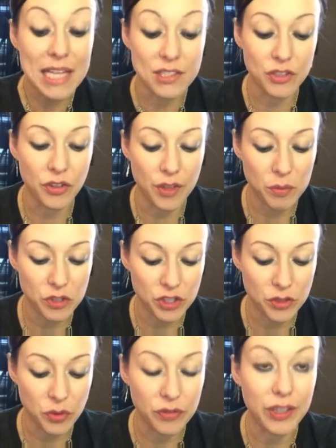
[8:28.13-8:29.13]
pencil that was
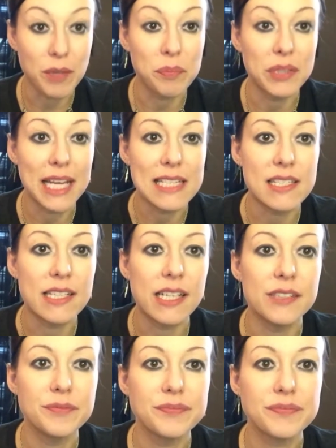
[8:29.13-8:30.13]
just sort of like blended
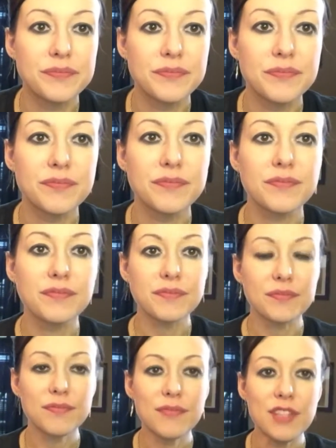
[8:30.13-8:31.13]
in.
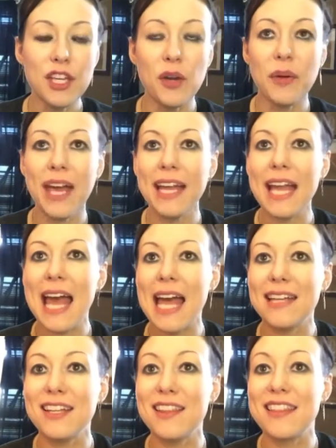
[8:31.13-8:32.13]
Okay,
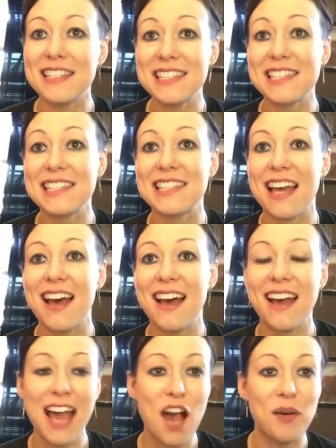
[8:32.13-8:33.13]
and this is
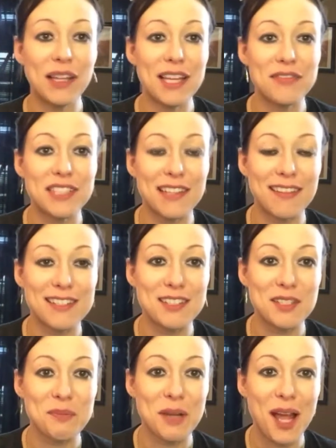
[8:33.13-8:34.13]
how I left it.
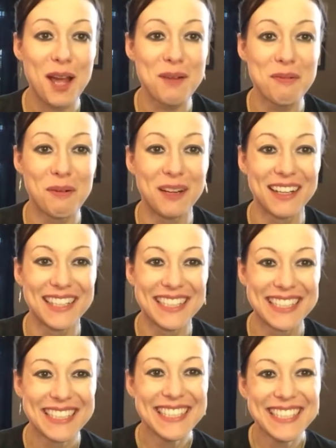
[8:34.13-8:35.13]
This is what I
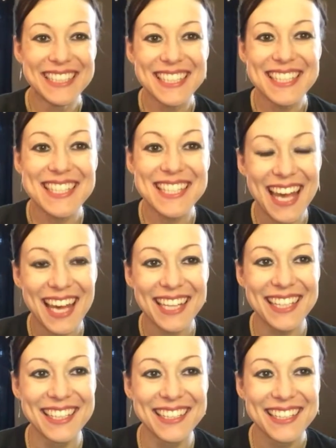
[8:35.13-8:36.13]
wore
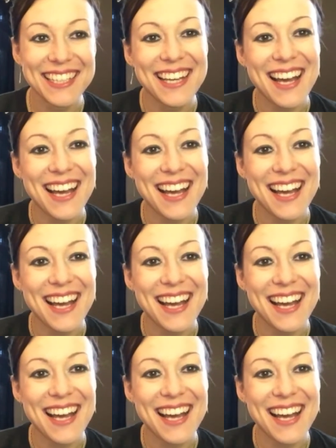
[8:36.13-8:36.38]
today